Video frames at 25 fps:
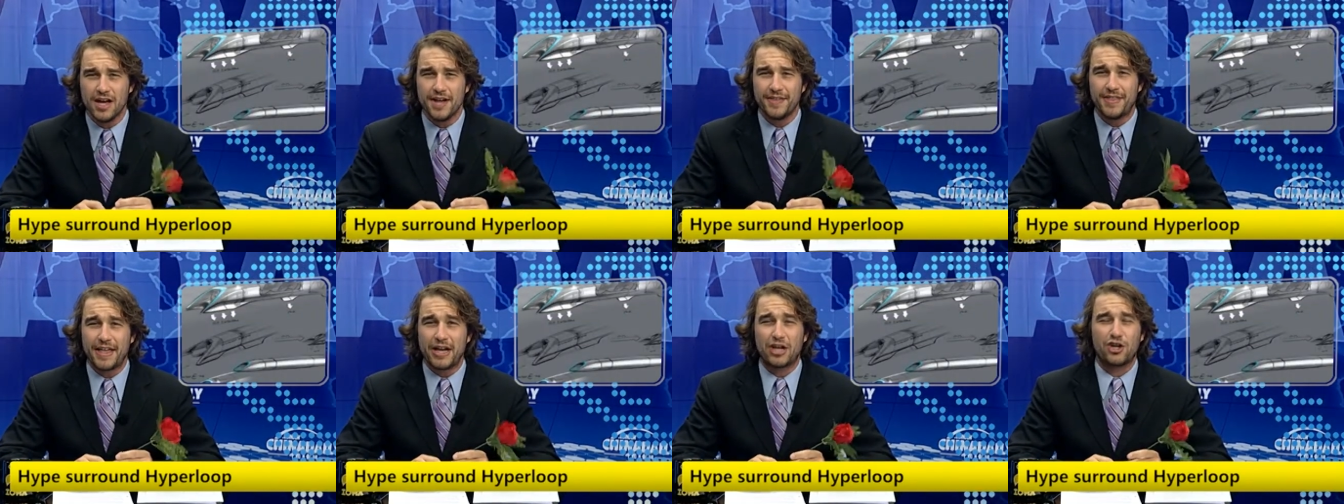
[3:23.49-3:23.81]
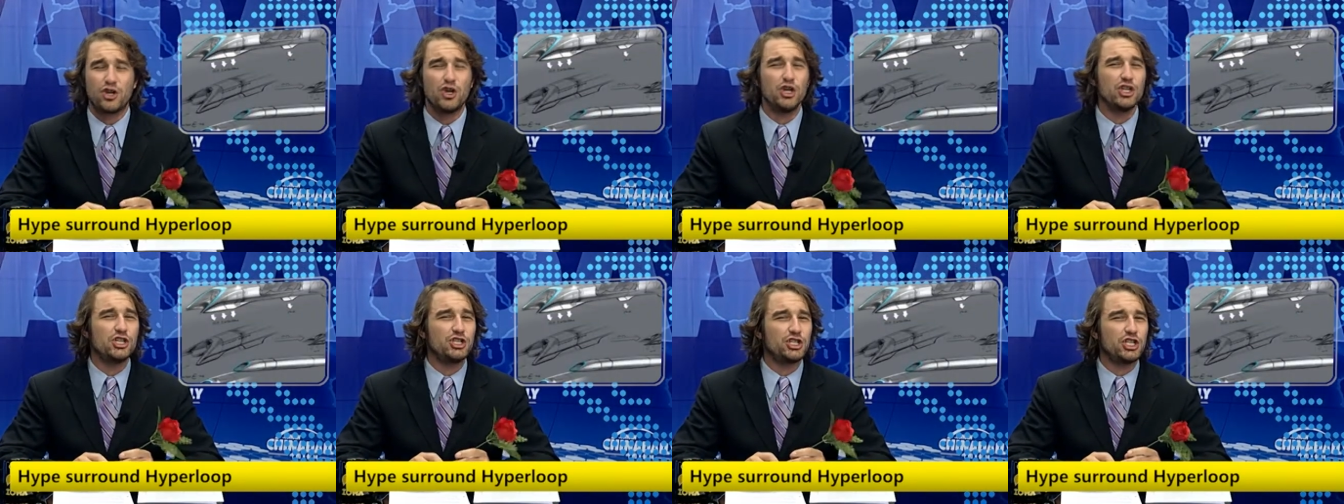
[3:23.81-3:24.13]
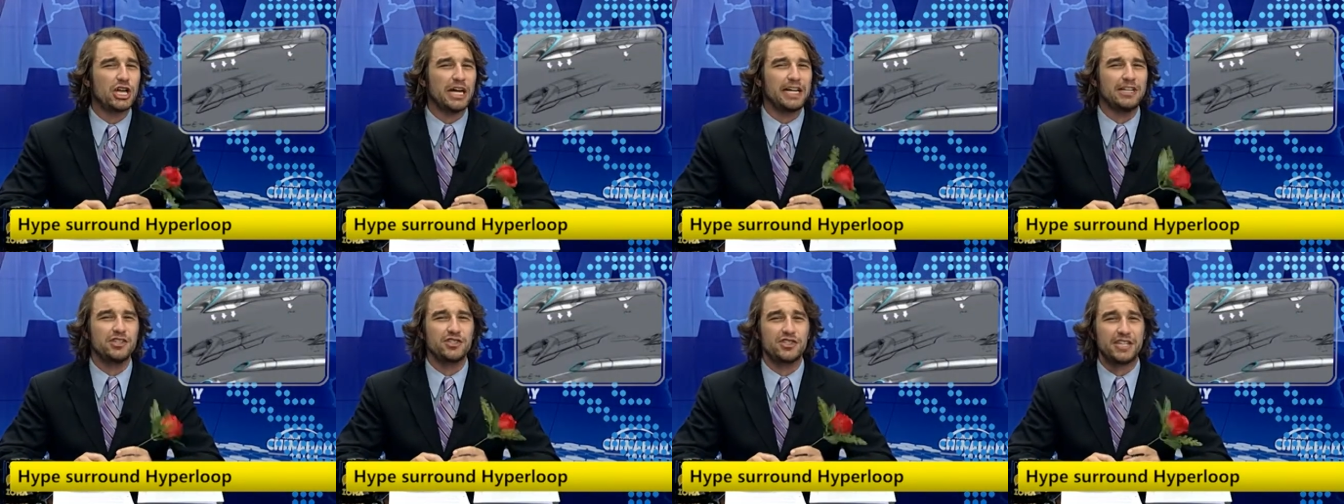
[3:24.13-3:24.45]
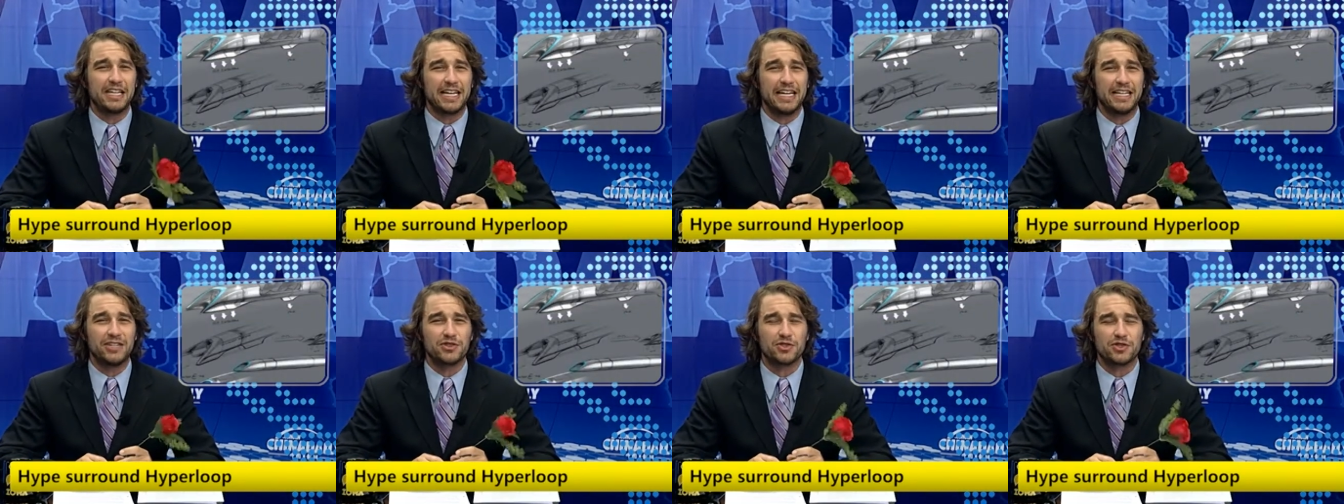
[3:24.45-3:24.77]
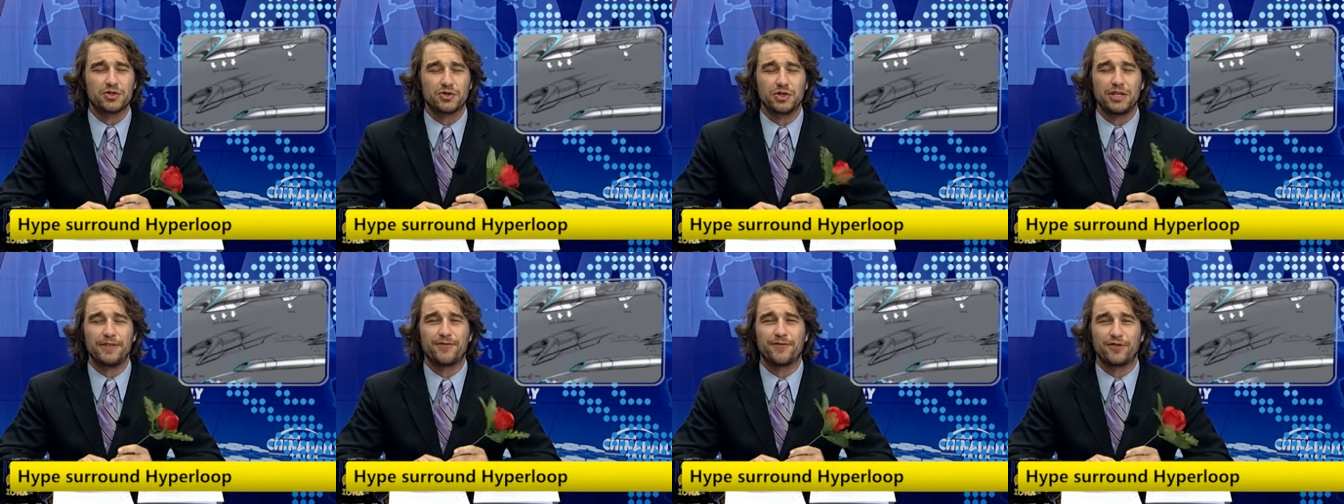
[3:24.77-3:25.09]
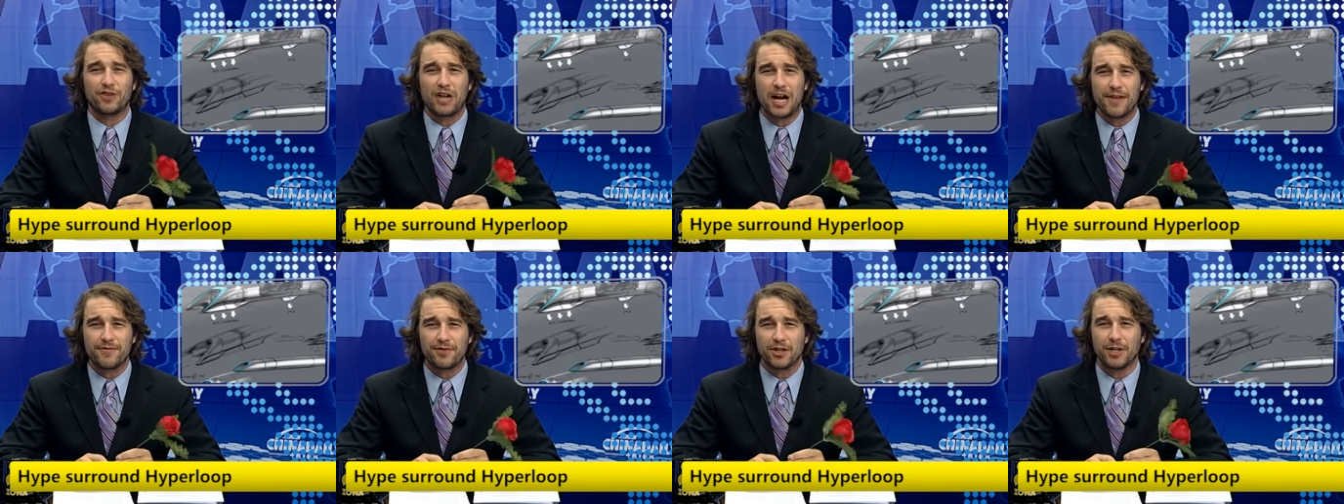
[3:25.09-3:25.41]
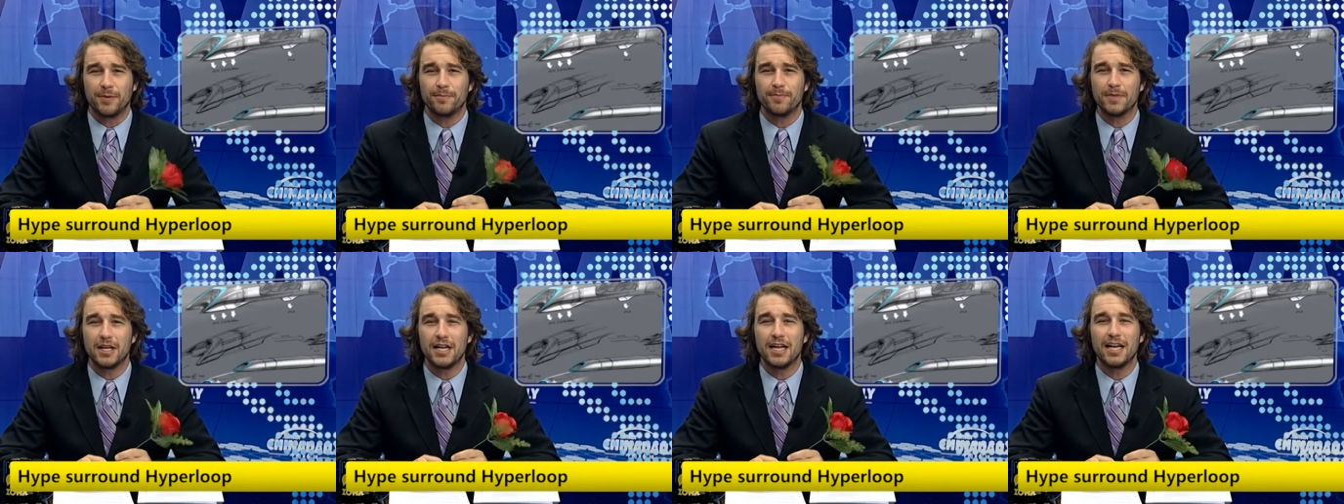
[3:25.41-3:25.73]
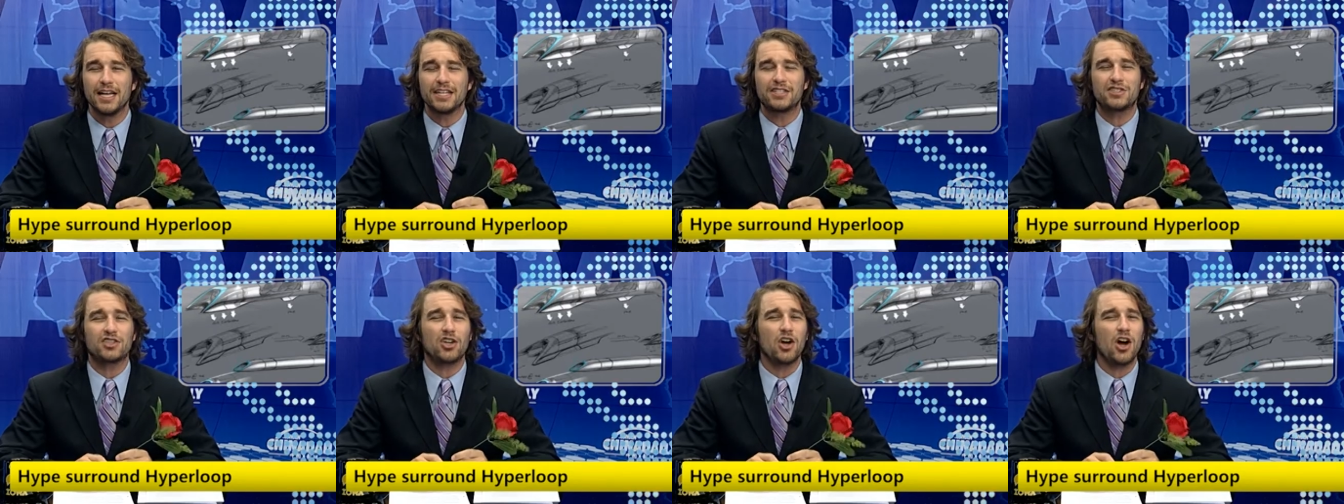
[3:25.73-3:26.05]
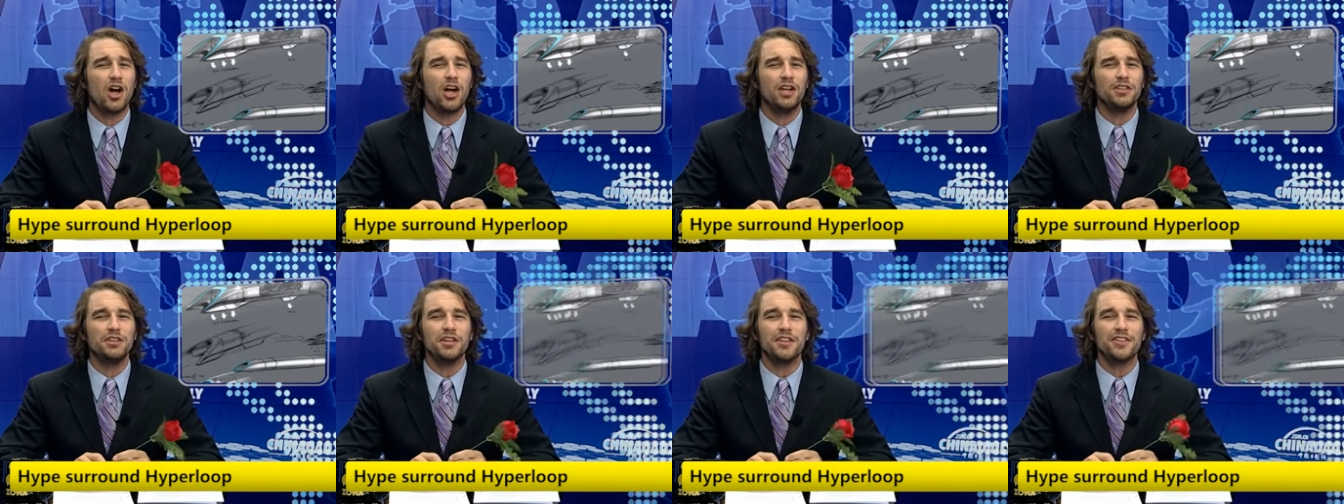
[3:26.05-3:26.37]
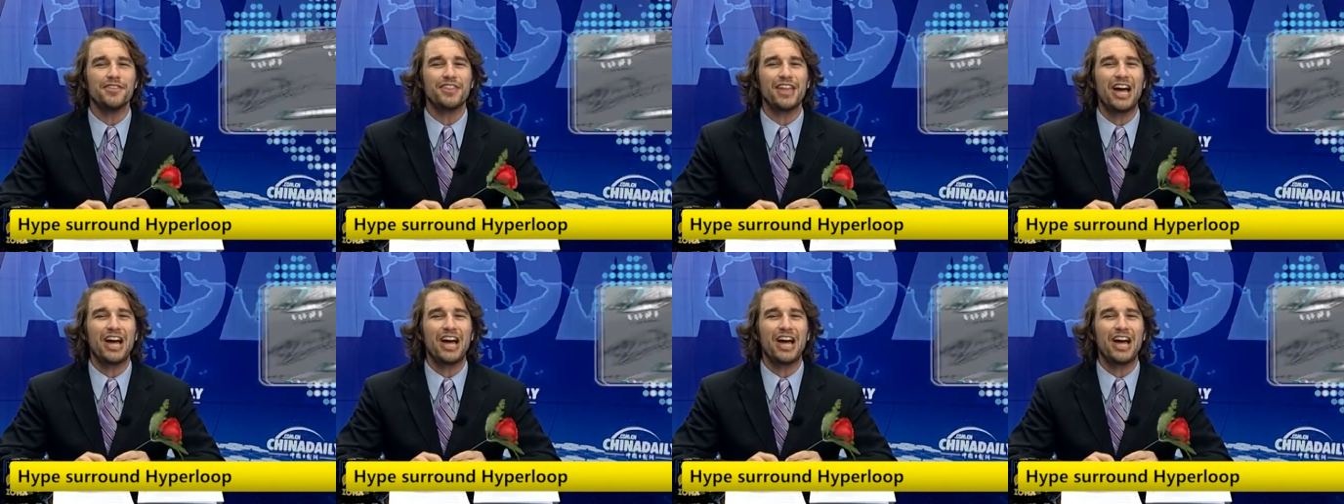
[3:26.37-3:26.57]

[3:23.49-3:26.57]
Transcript: that could change the industry forever. It's called the